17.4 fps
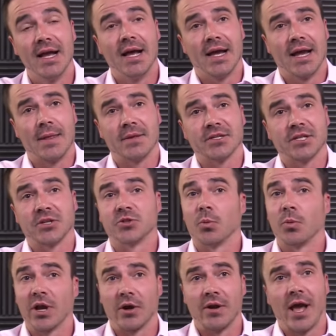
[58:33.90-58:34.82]
in the sense that
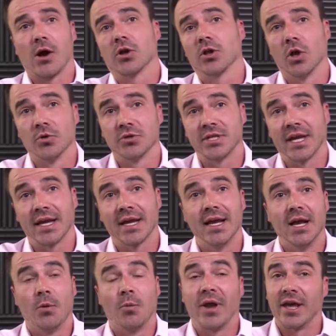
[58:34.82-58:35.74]
we are now closing.
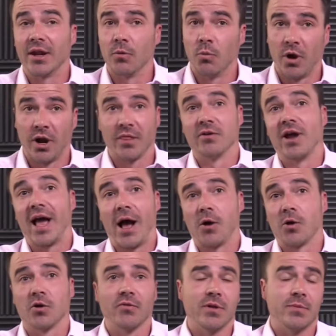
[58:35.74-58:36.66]
We had one of the
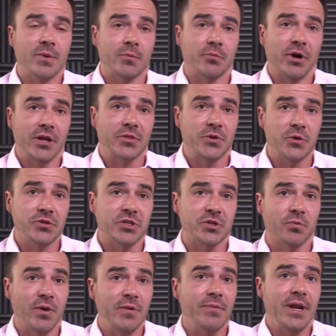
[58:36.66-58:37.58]
algorithmic breakthroughs
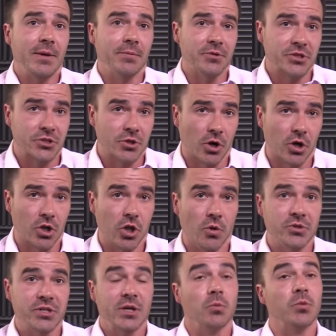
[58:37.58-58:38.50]
is we've been able to start
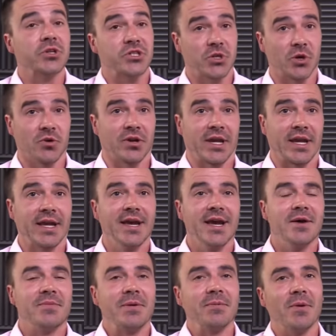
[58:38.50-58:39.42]
closing with certainty.
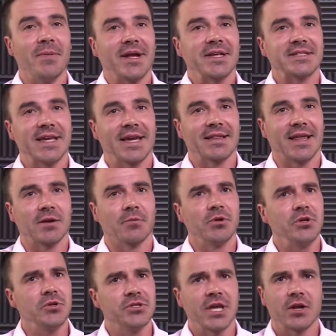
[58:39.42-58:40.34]
People might say, like,
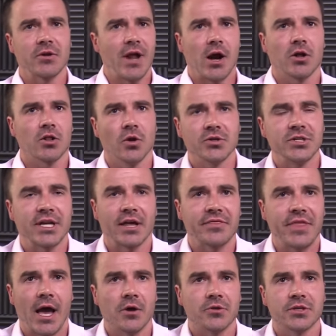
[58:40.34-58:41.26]
when you say you're now closing a
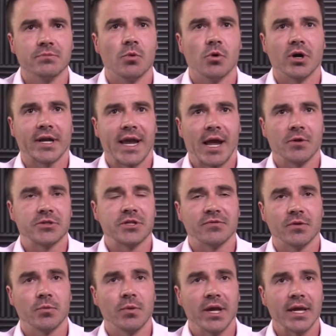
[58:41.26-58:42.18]
thousand more accounts
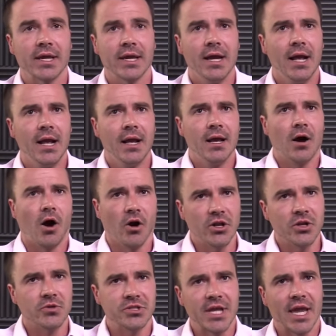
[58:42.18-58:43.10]
every week,
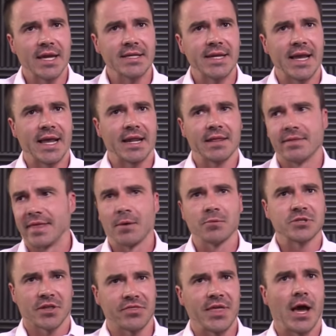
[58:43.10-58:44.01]
aren't you saying, Danny, that, that
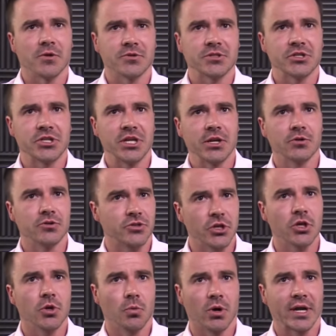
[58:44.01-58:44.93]
was a thousand cheaters that
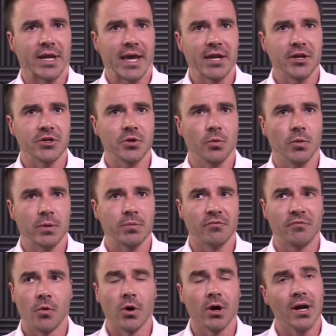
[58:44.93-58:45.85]
you weren't getting to a week
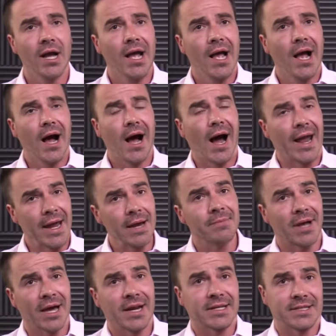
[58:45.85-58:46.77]
before? I am
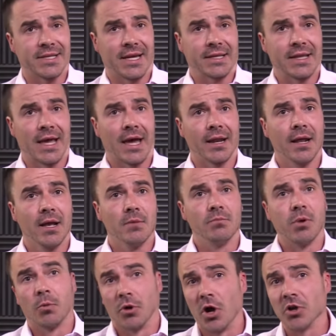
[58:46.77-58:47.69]
kind of saying that.
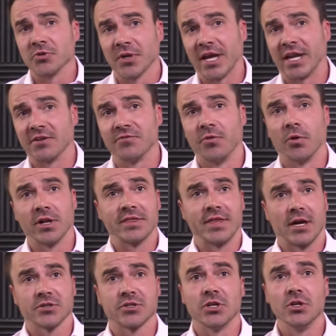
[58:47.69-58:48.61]
But we're also getting
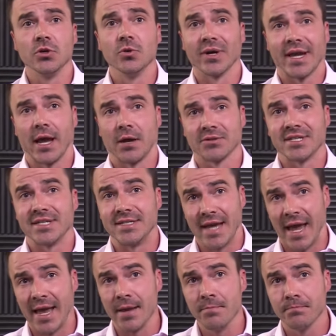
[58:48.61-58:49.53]
40,000 new accounts a
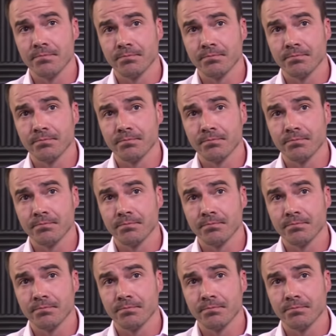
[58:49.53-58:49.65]
day,